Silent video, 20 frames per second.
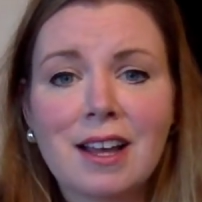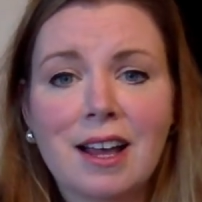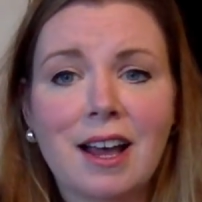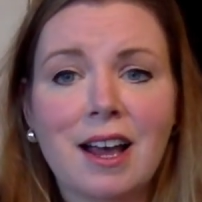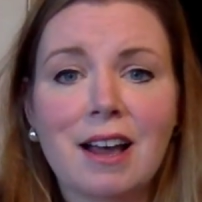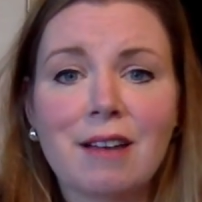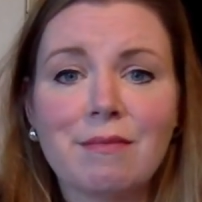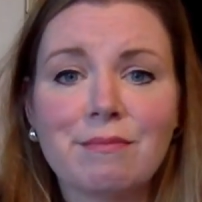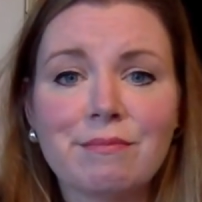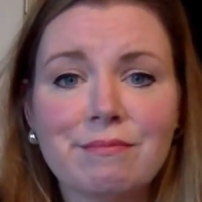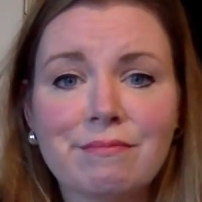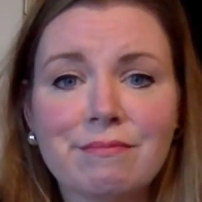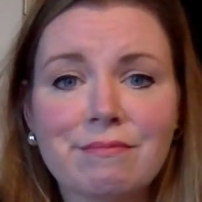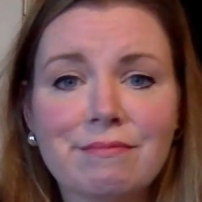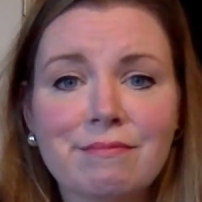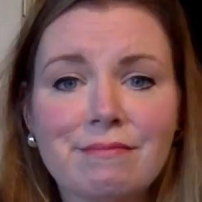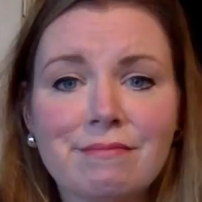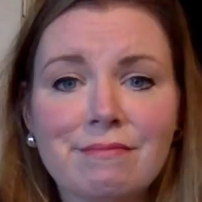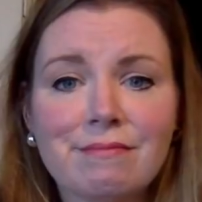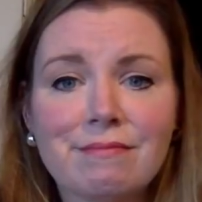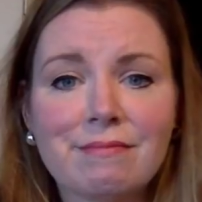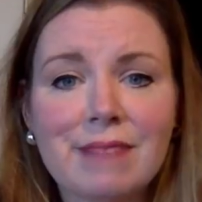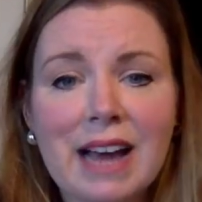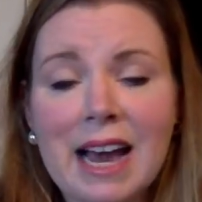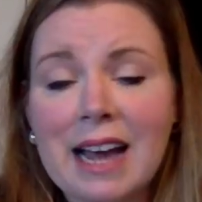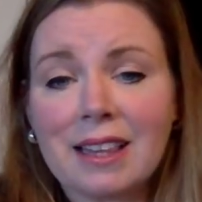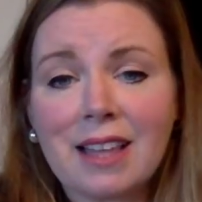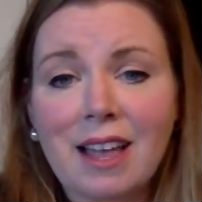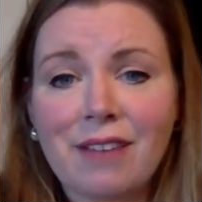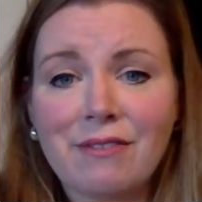
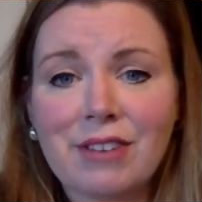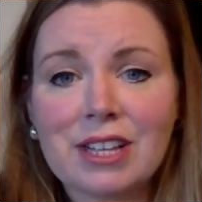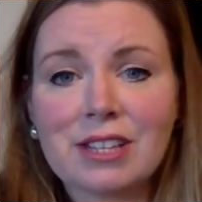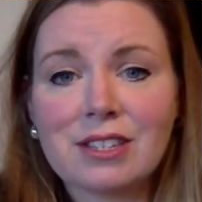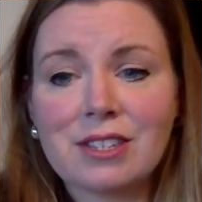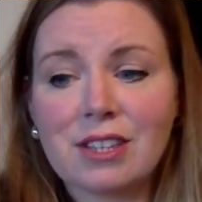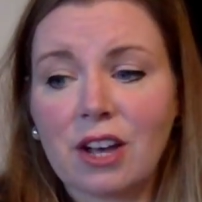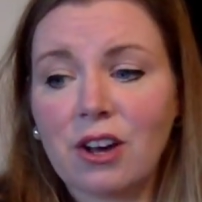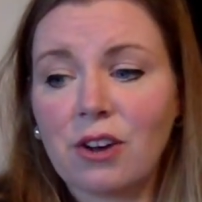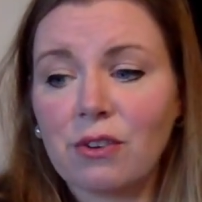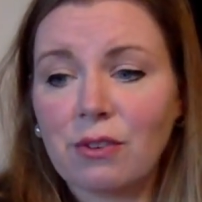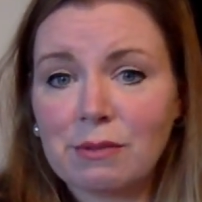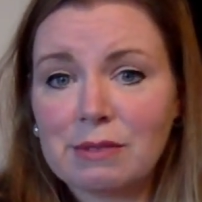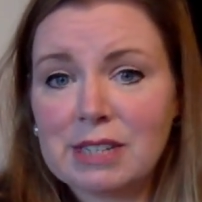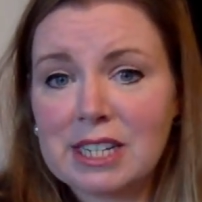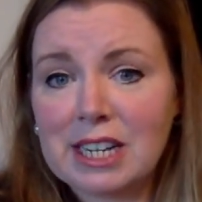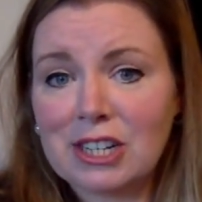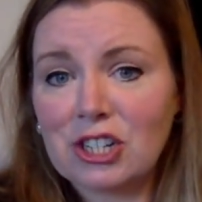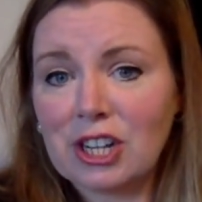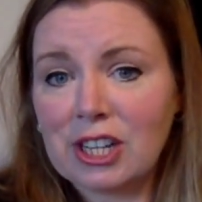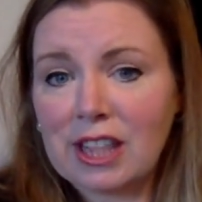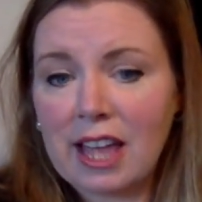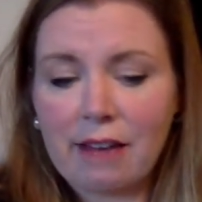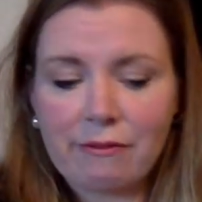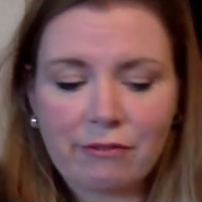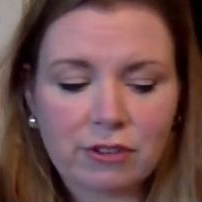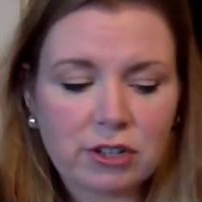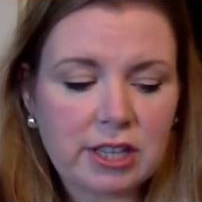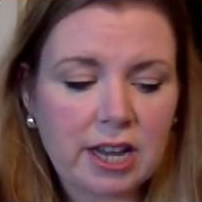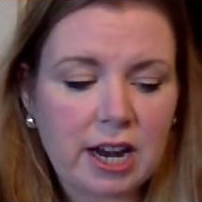I love it. So stitching
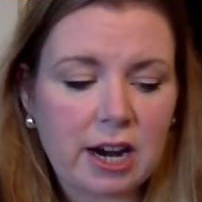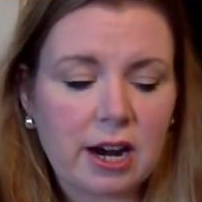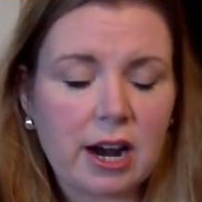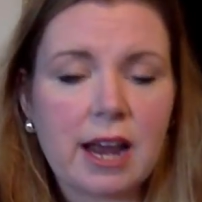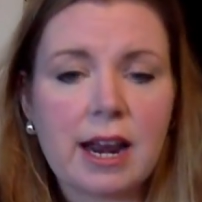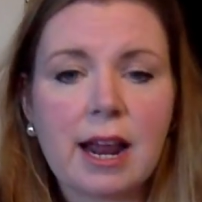that for Sarah.